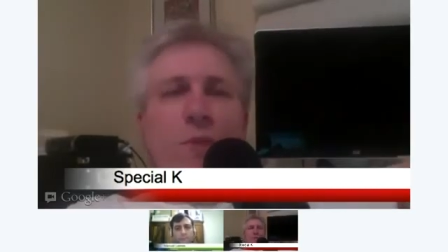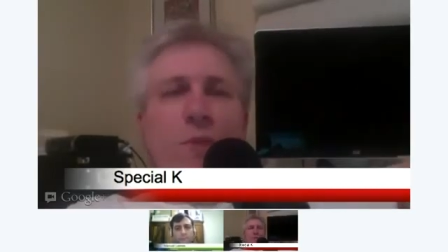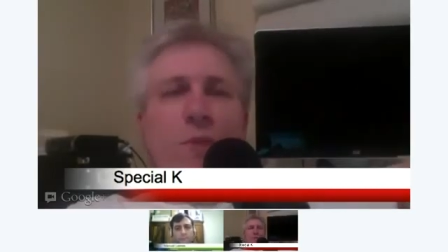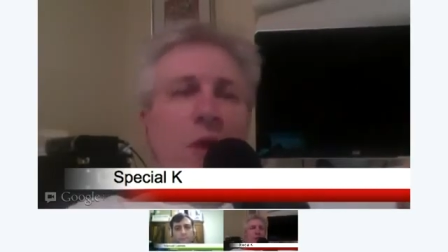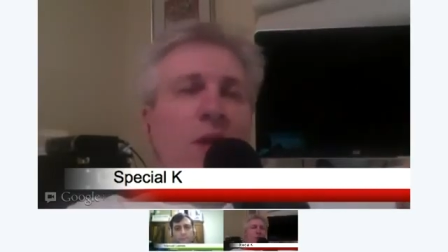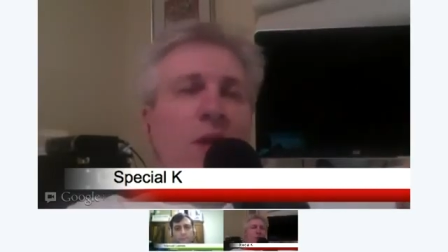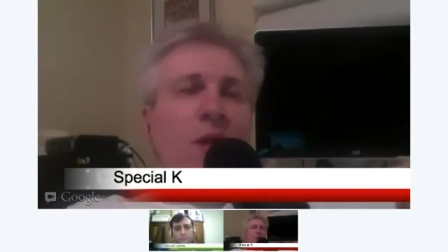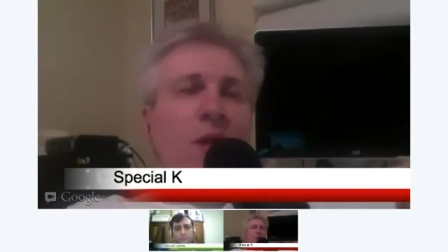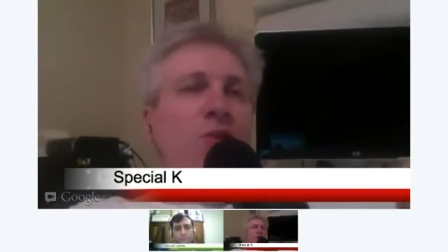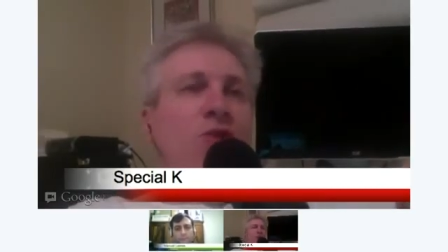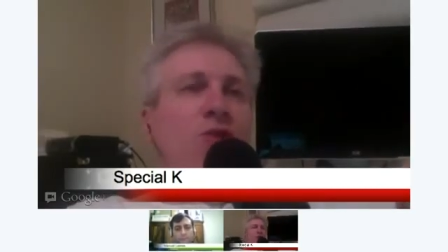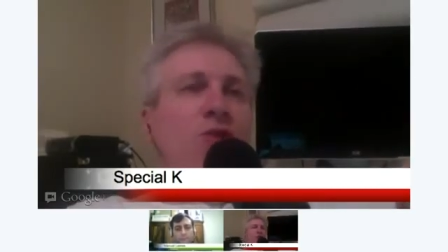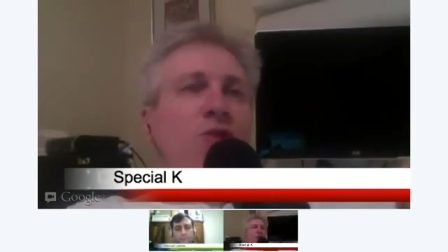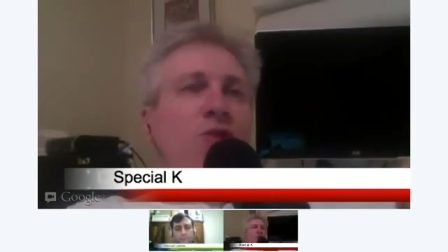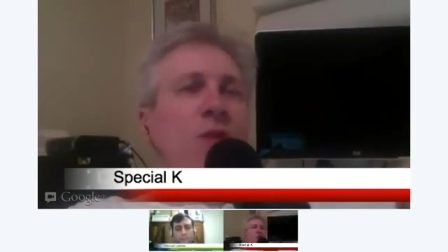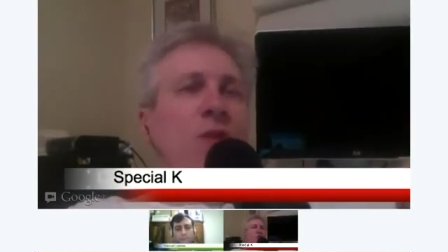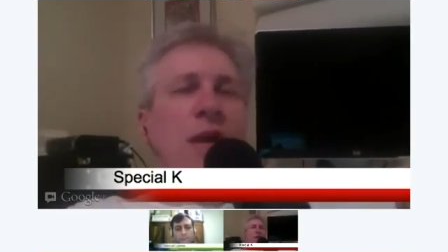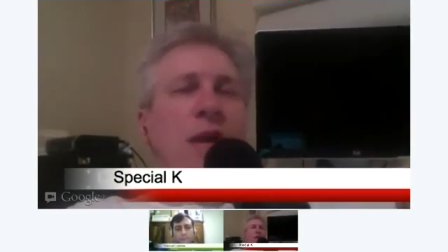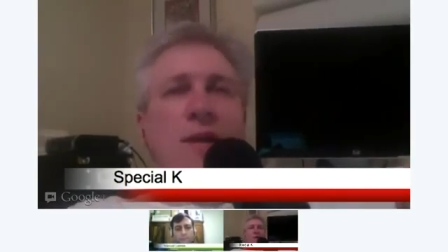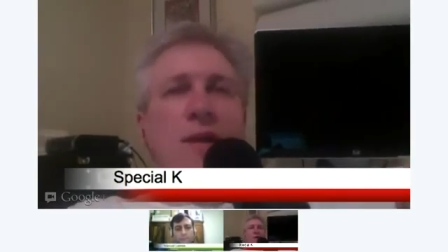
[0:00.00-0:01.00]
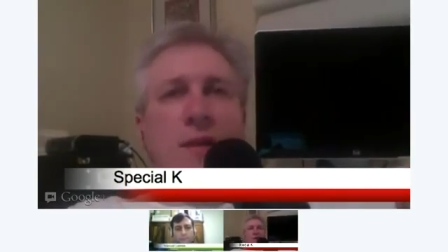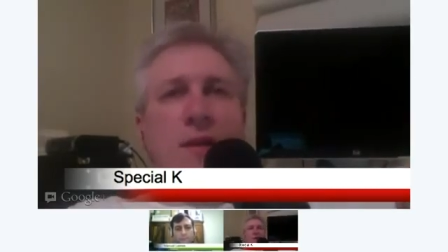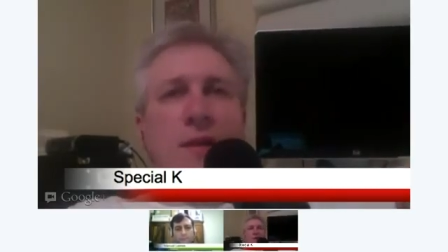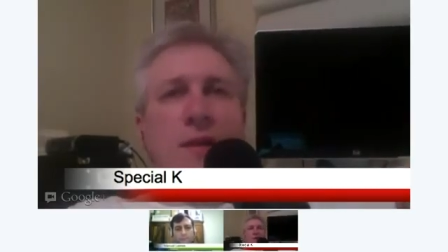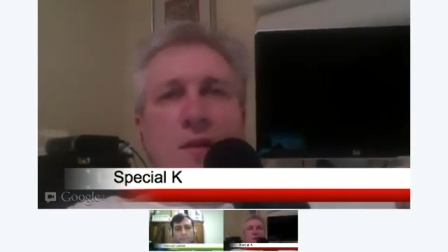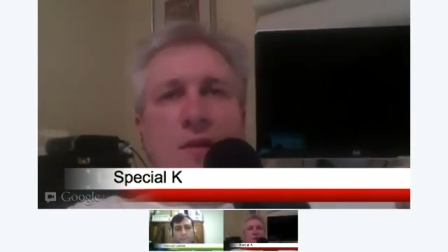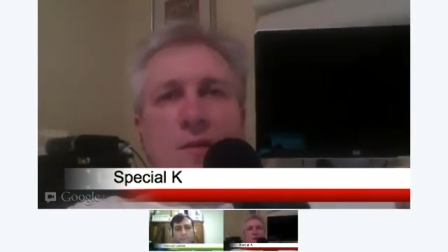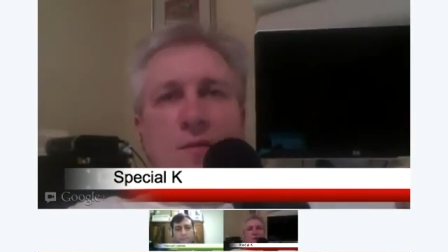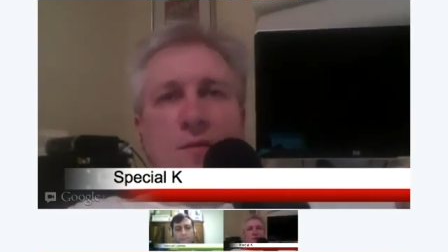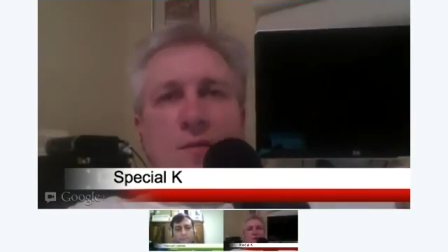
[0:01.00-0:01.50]
are into the
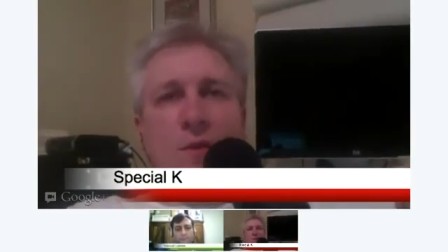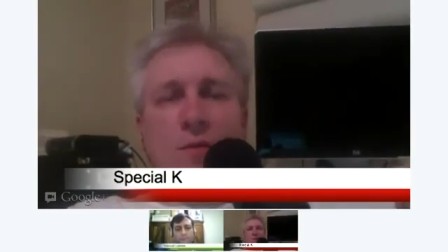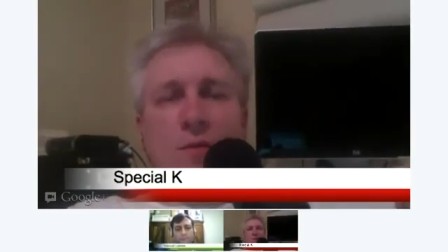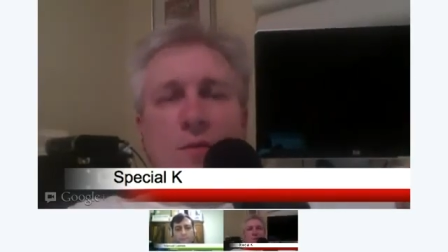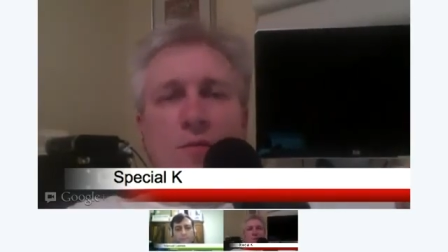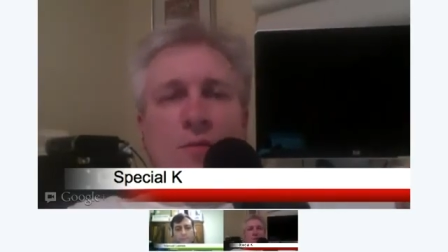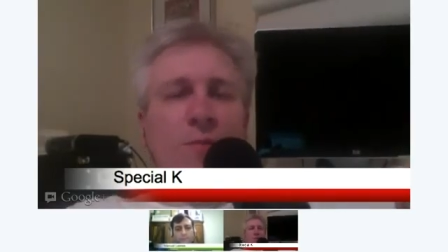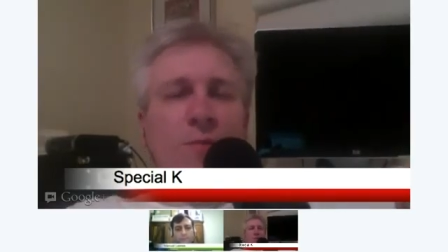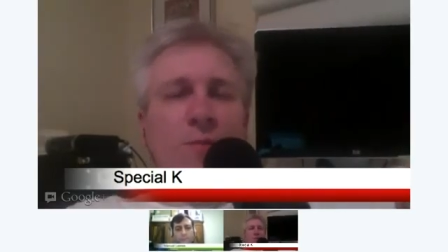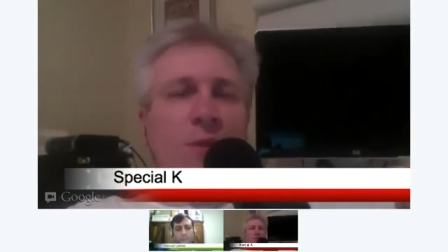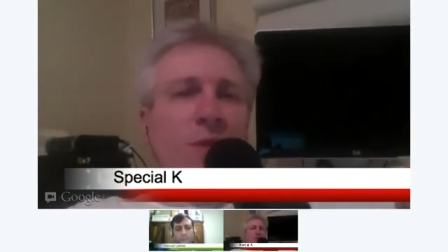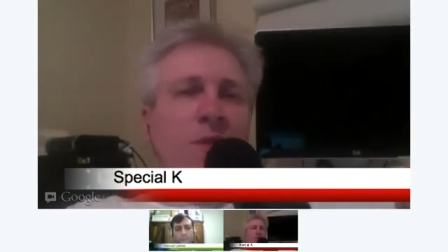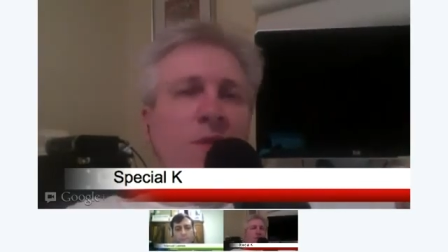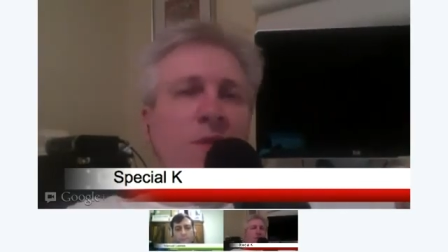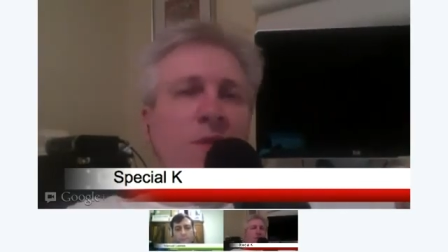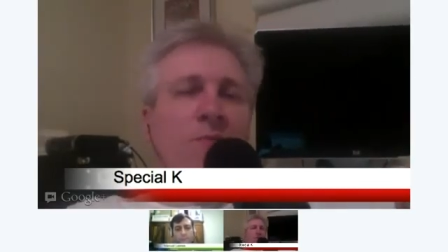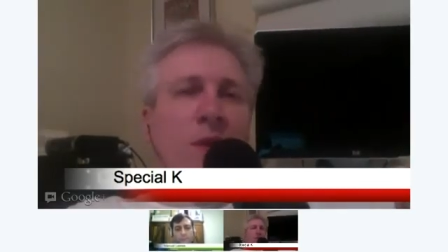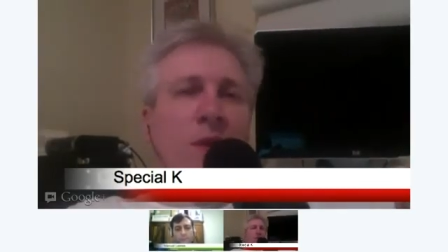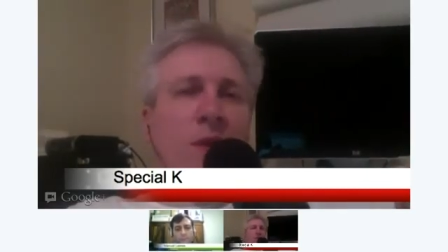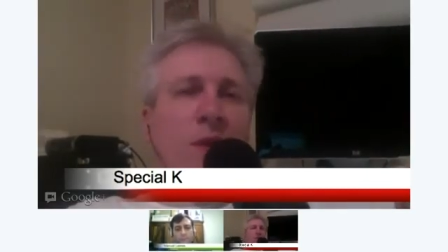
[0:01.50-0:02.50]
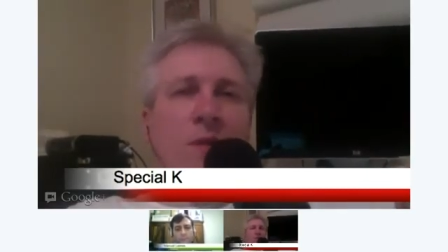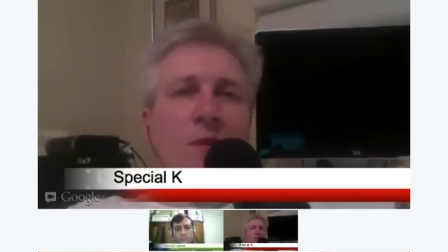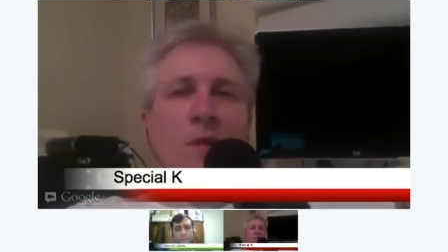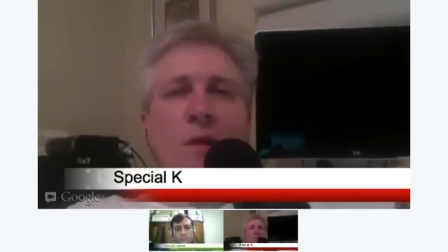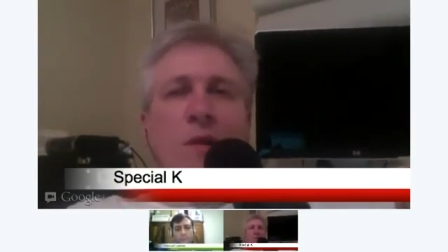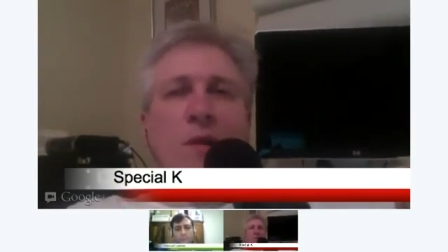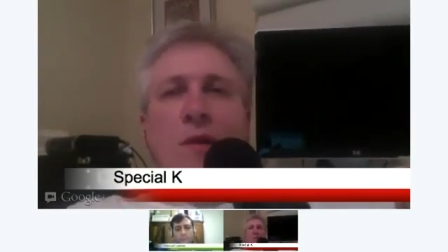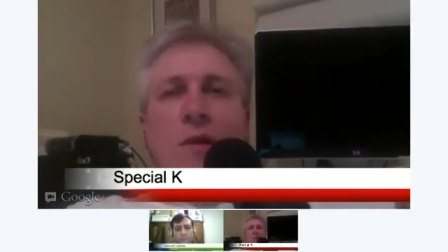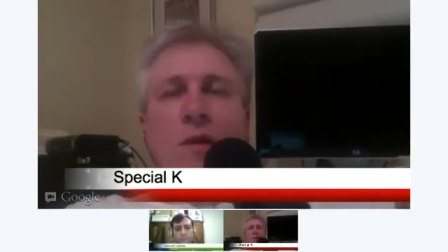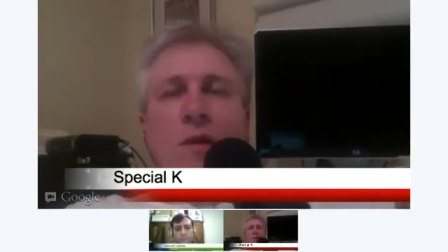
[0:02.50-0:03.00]
idea of loaders, there have been
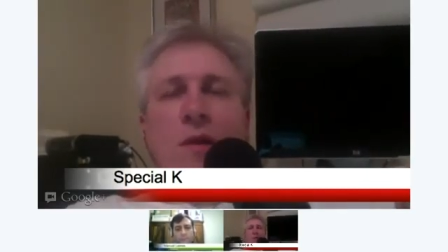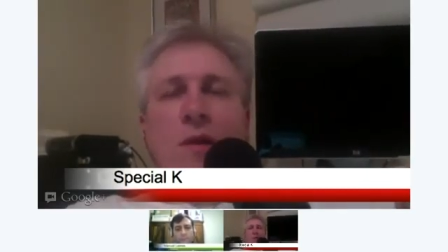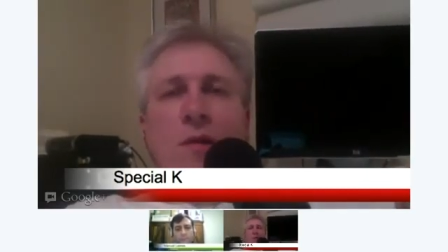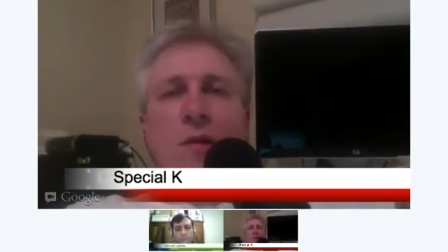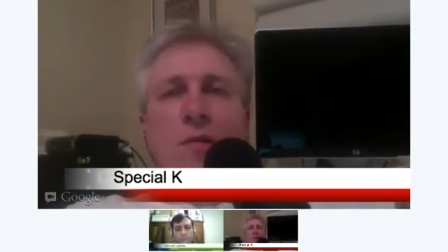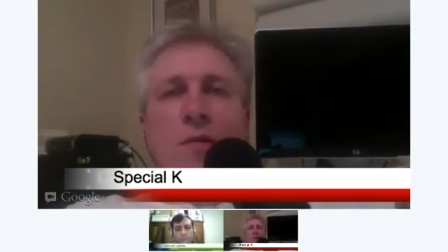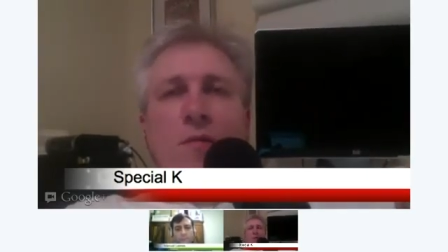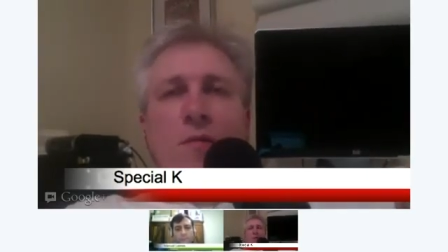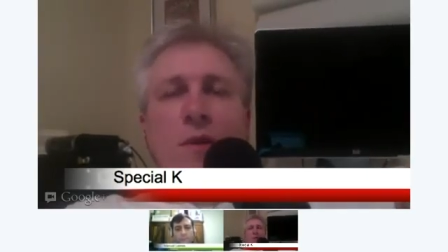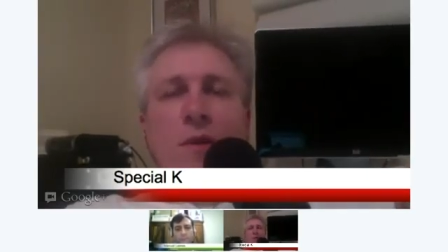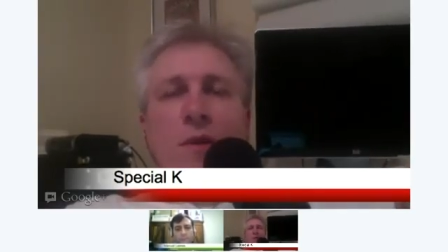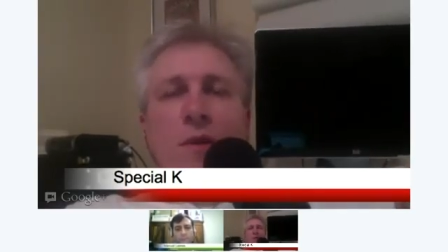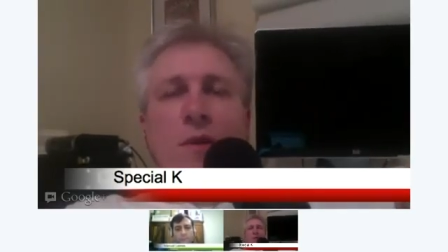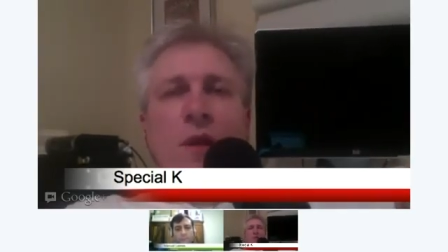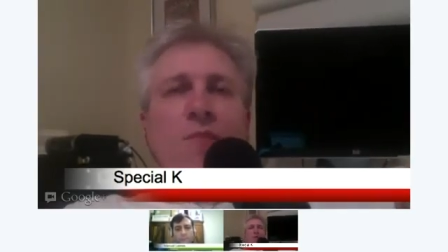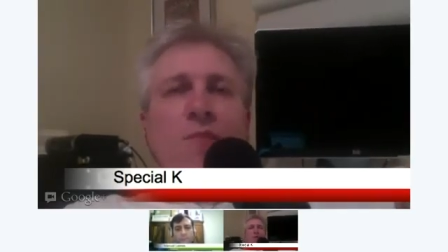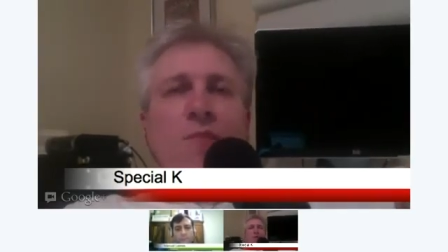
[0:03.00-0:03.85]
a lot of